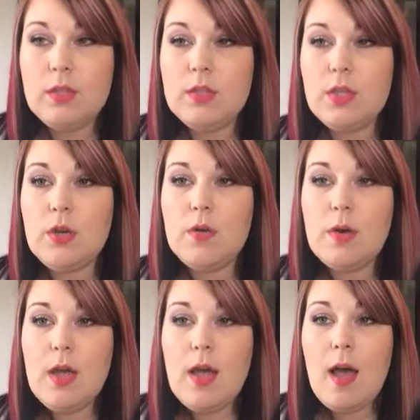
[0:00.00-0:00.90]

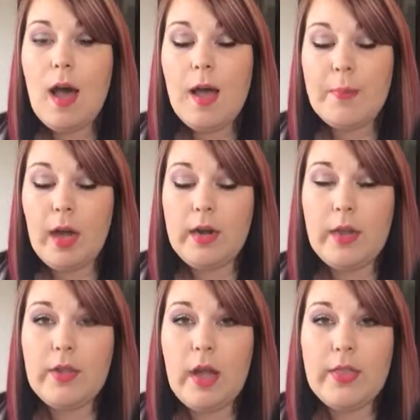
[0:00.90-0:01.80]
So
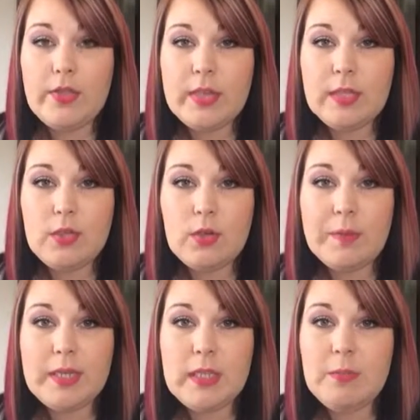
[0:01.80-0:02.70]
other things I do on
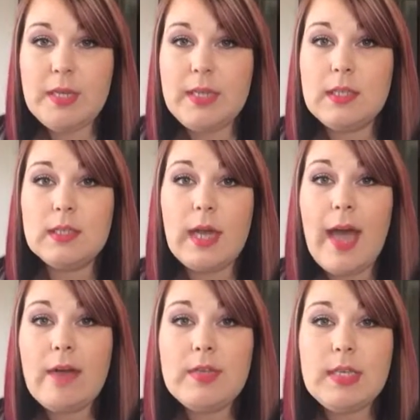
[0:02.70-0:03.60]
my team day, since I
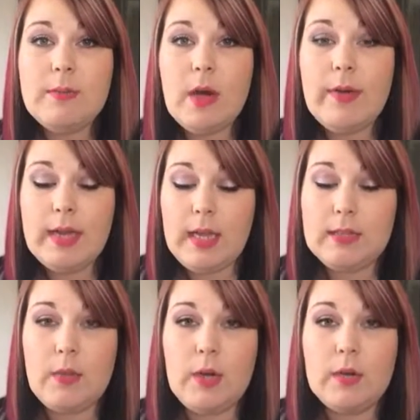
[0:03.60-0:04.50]
have a team already,
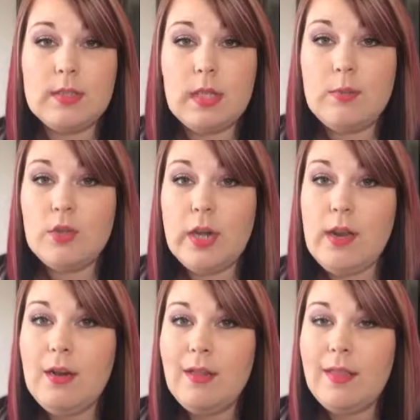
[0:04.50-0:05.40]
is I work on team
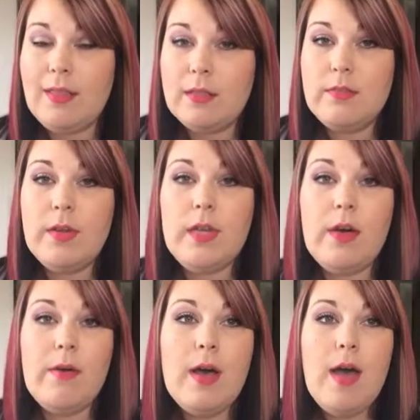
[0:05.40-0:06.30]
training, like this
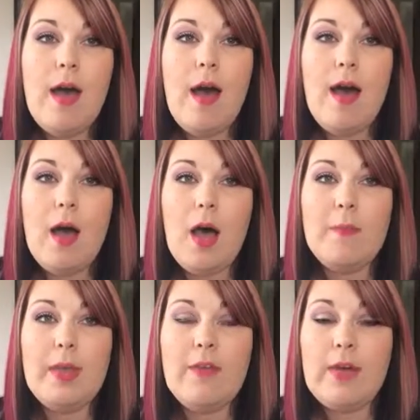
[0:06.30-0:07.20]
video.
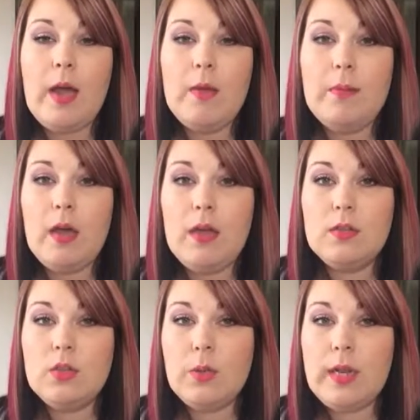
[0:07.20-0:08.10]
If
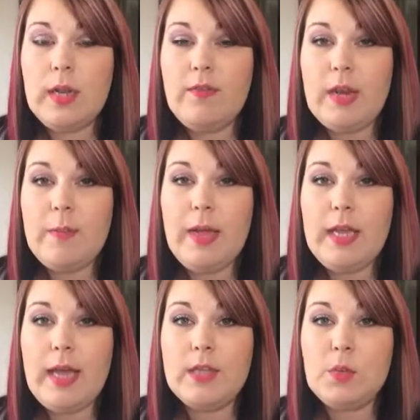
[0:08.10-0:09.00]

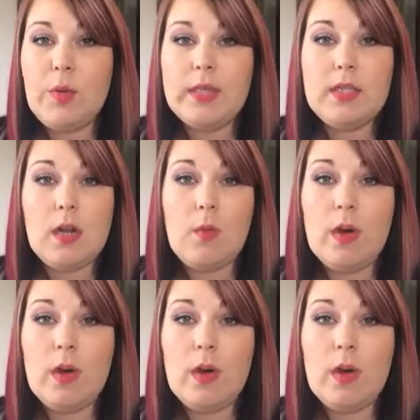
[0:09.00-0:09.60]
anybody has requested a